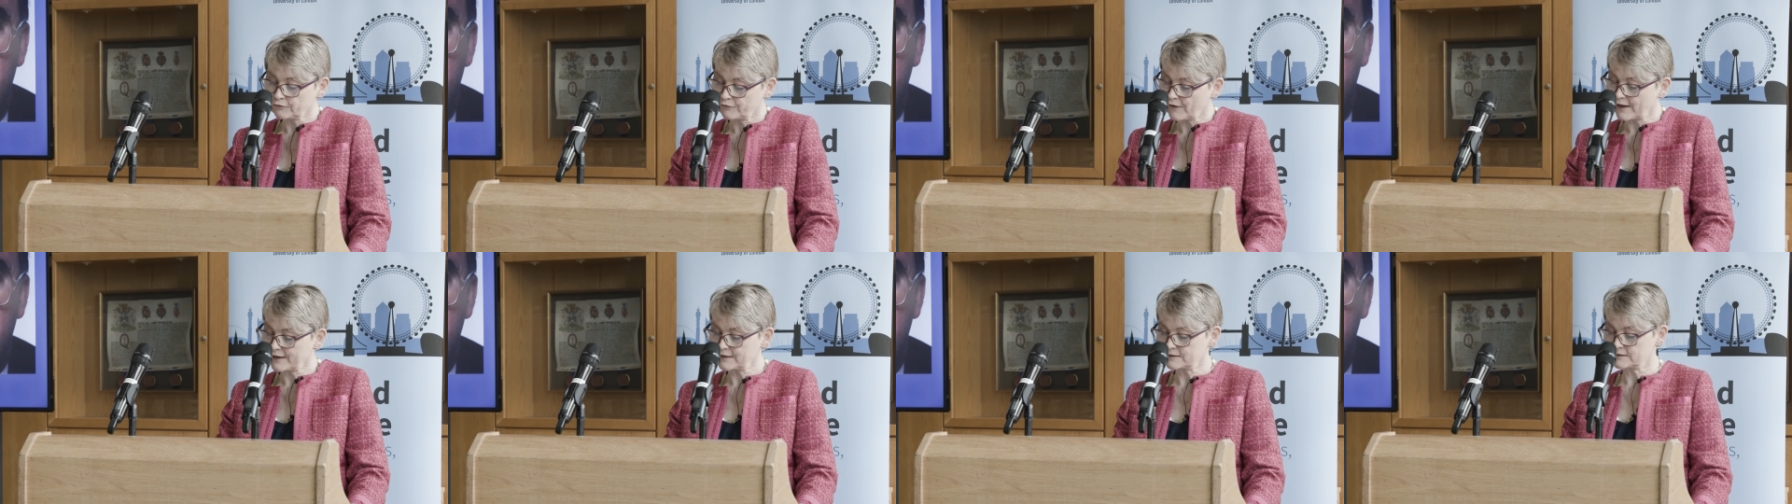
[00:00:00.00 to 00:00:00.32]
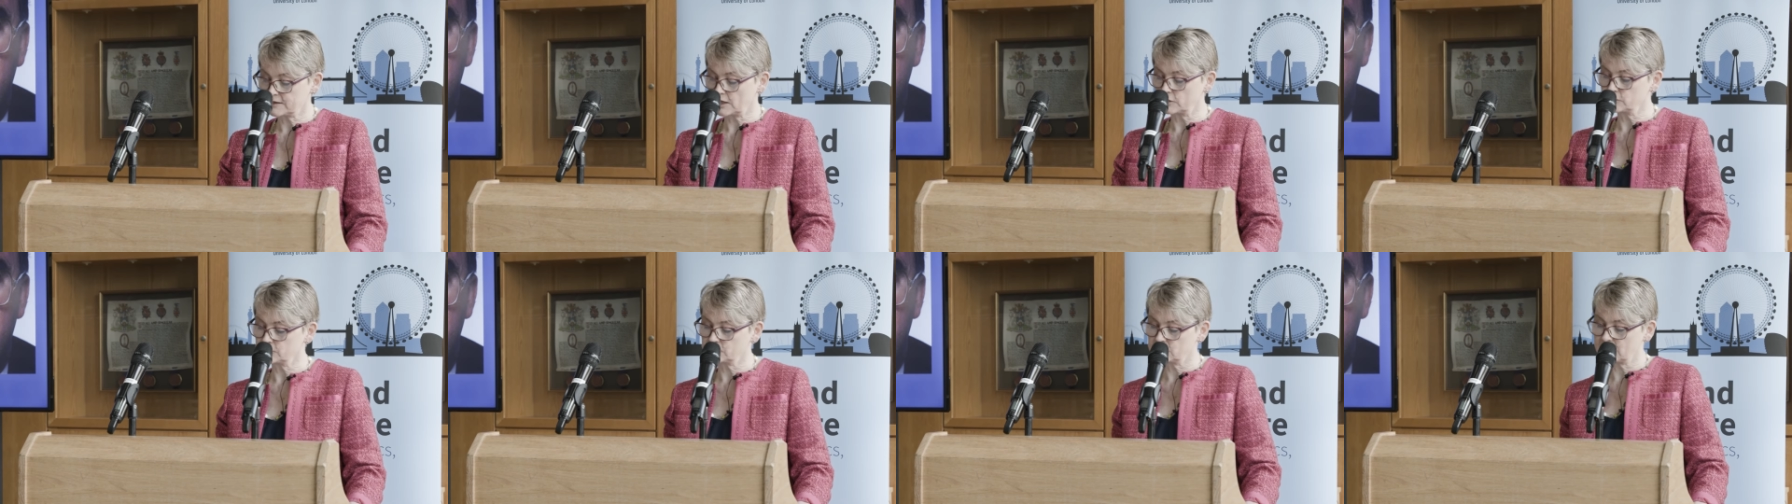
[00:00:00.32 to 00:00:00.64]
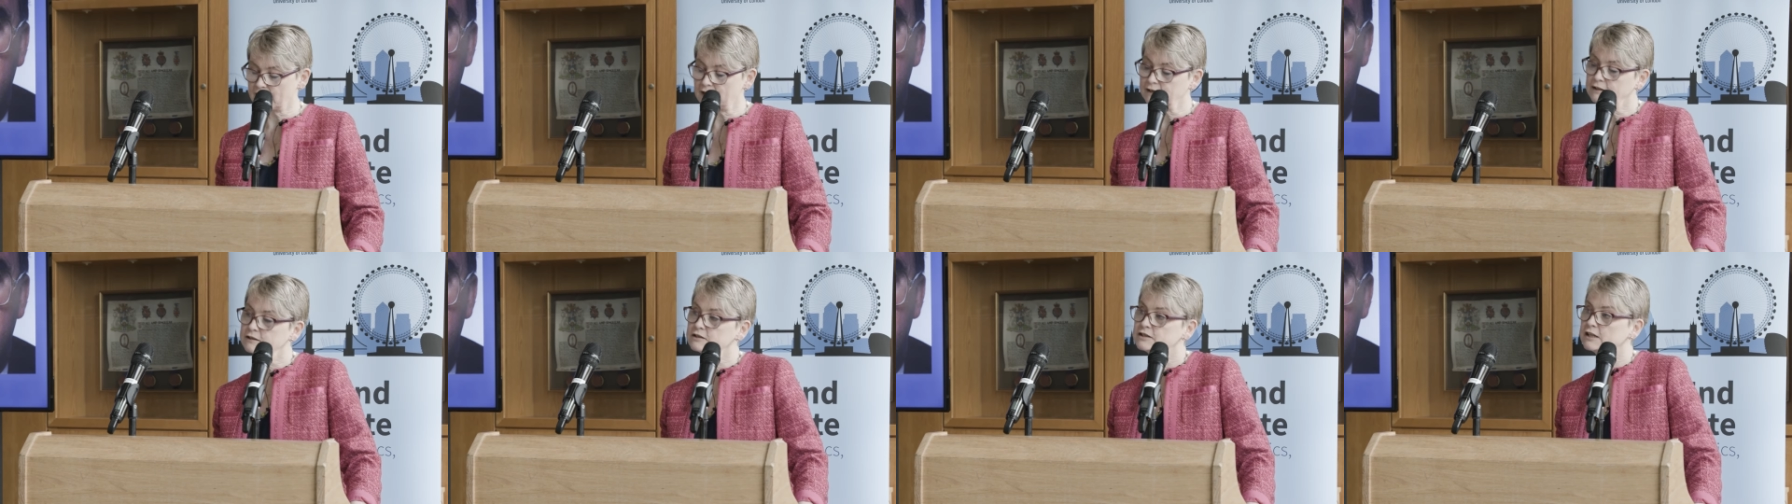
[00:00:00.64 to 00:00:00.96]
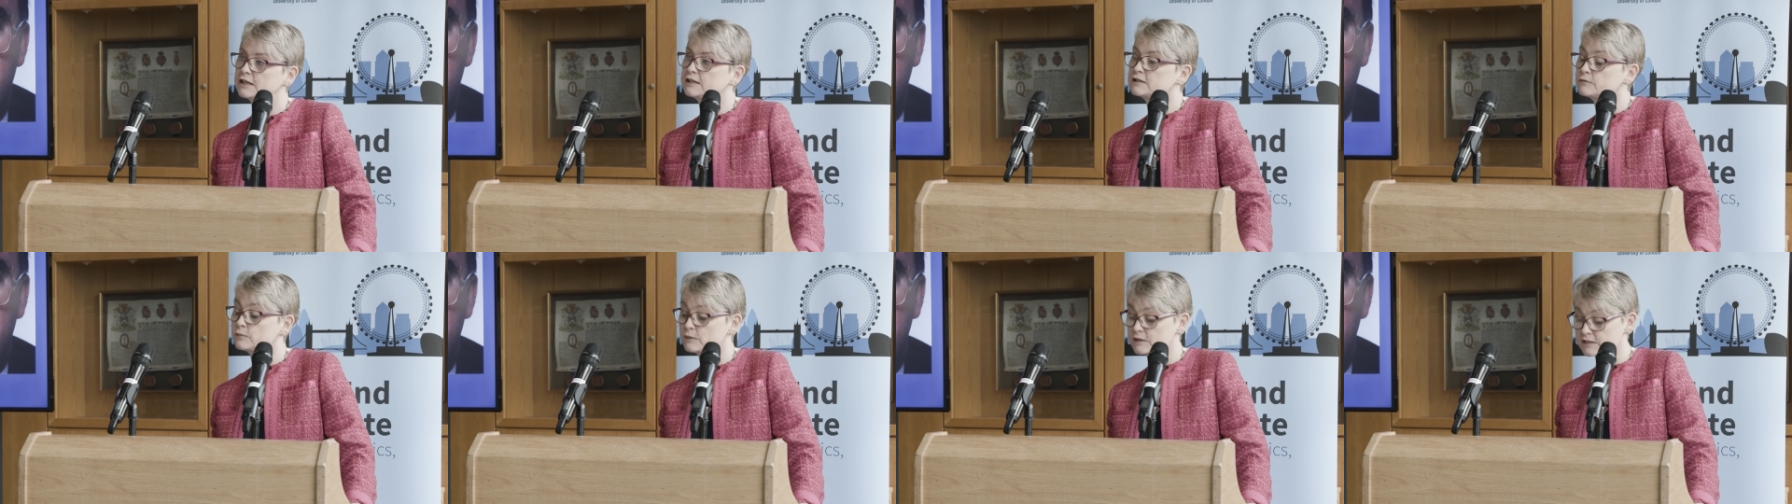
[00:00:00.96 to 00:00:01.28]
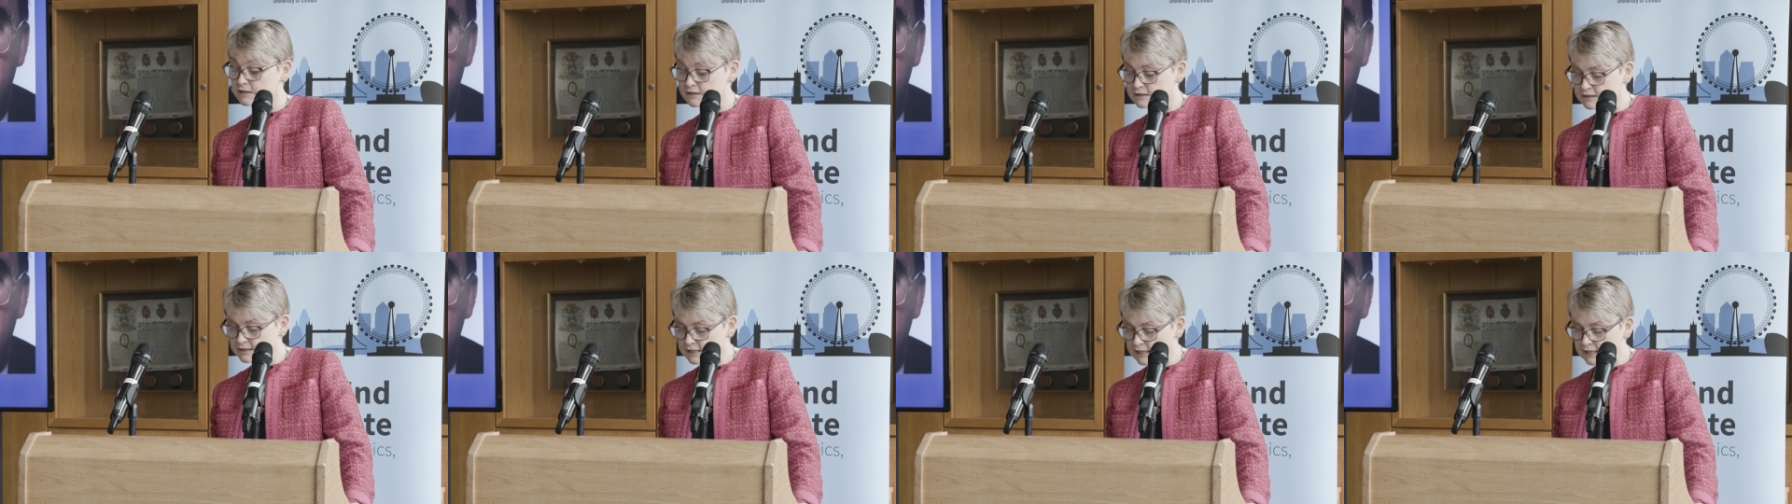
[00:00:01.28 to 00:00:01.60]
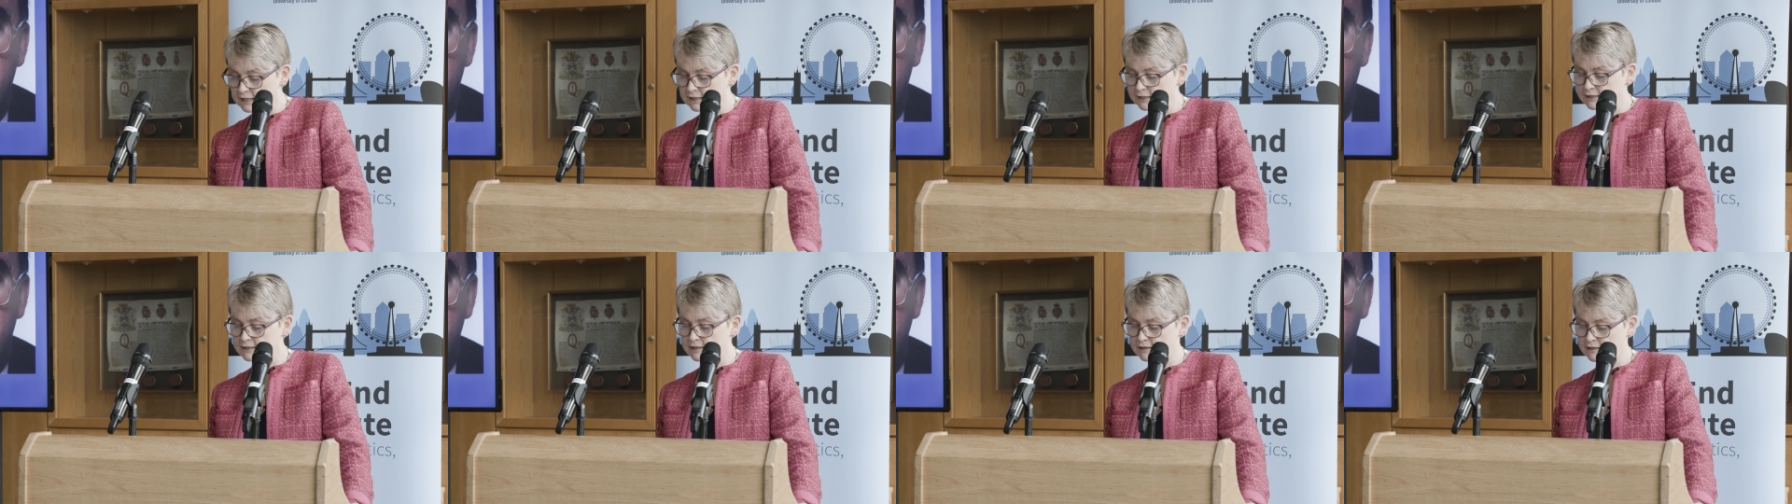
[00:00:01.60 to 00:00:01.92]
faced those challenges with
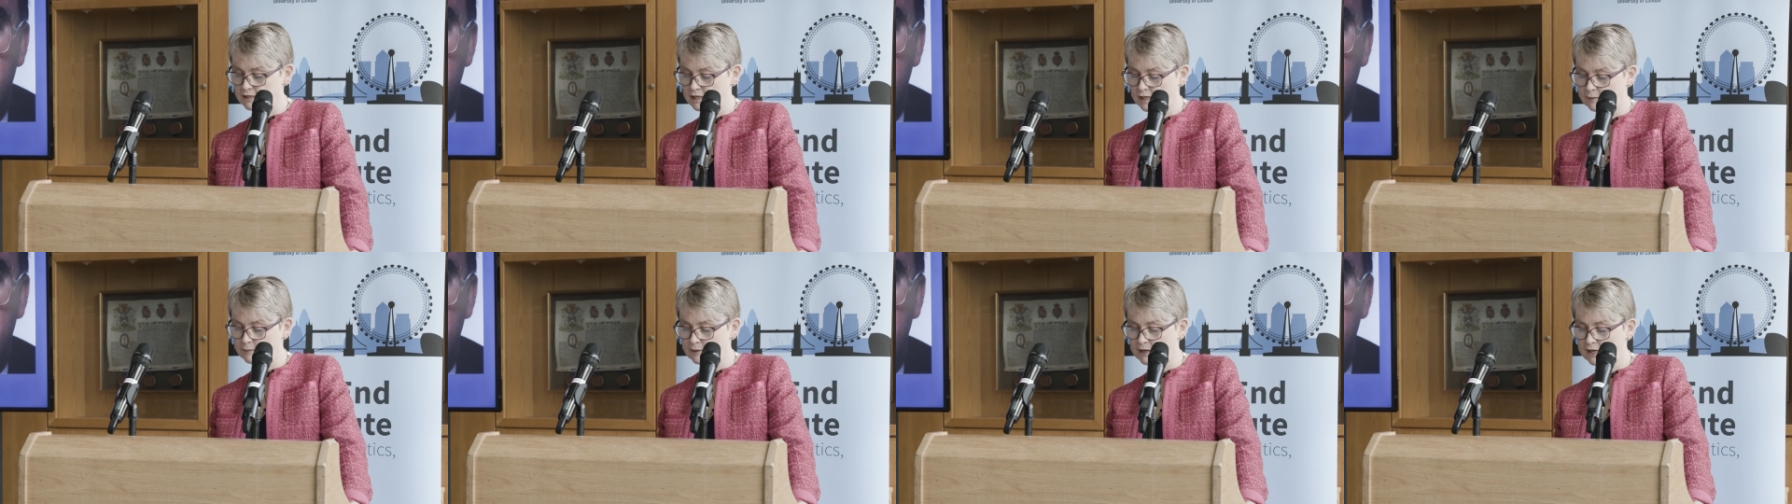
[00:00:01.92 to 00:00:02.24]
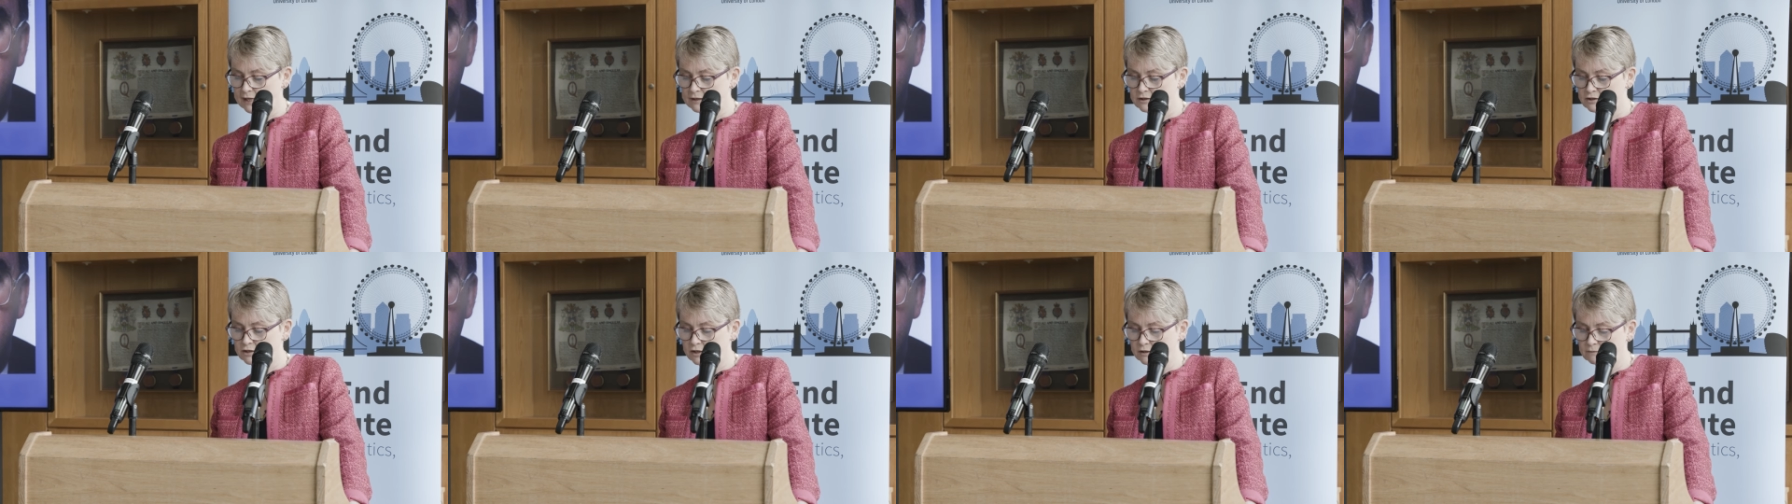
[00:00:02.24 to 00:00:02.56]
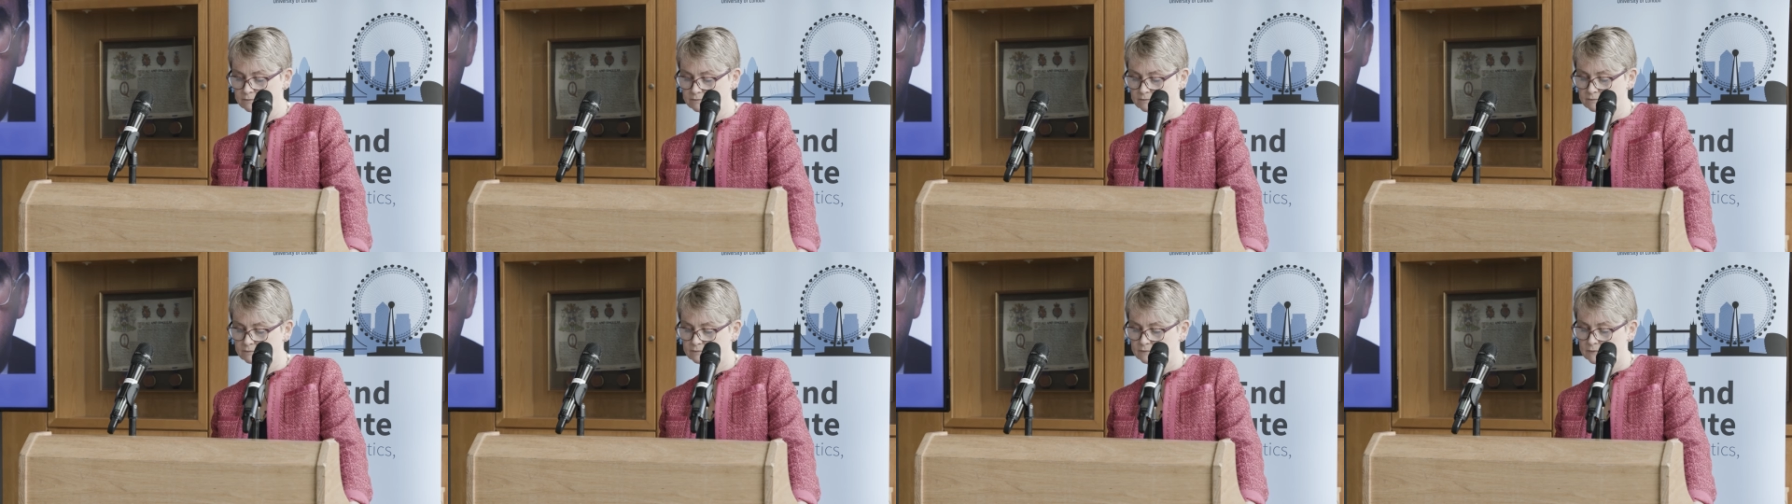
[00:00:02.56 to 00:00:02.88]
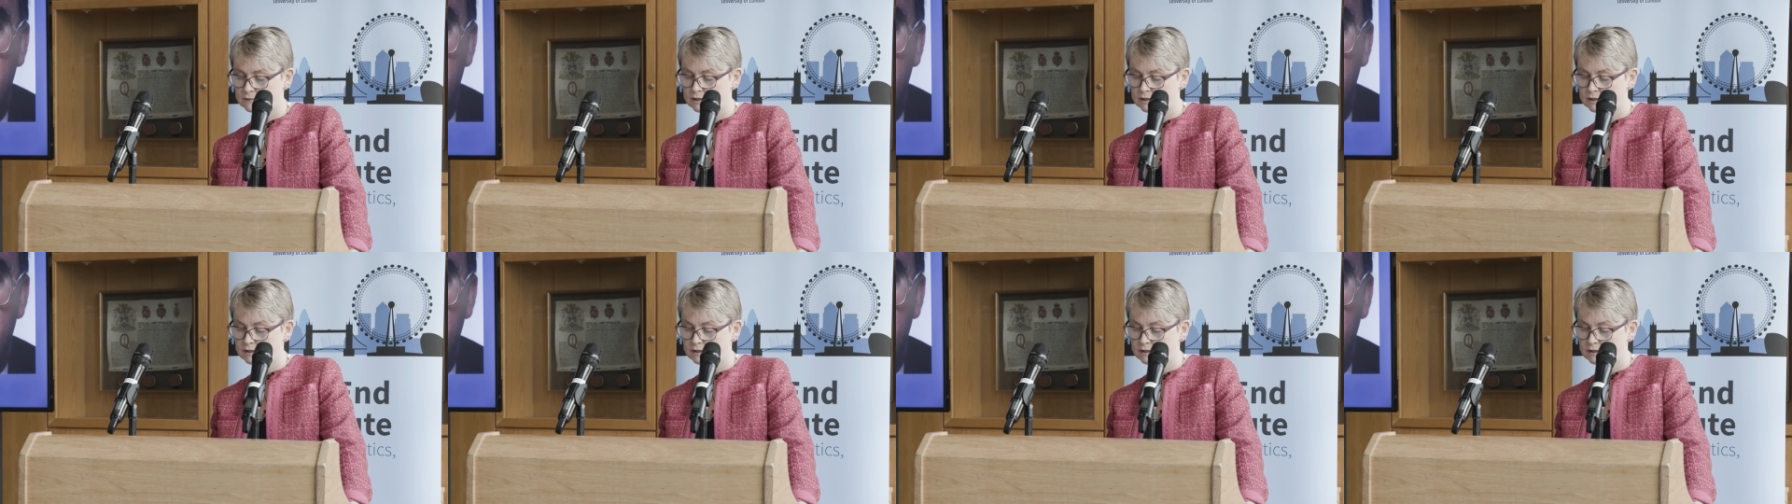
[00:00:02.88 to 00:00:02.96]
steely determination,